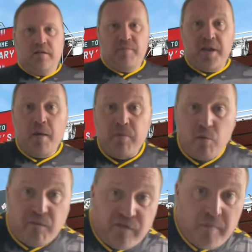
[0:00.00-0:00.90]
But number
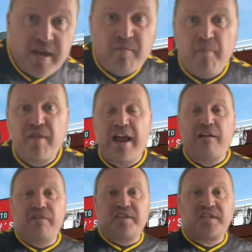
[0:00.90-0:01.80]
1 for me, my
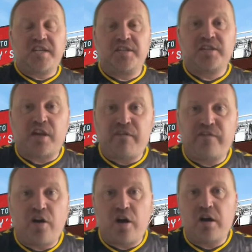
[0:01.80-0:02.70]
player of the season so
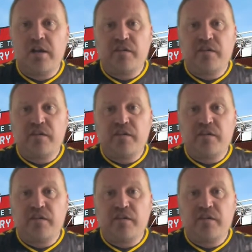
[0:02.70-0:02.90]
far,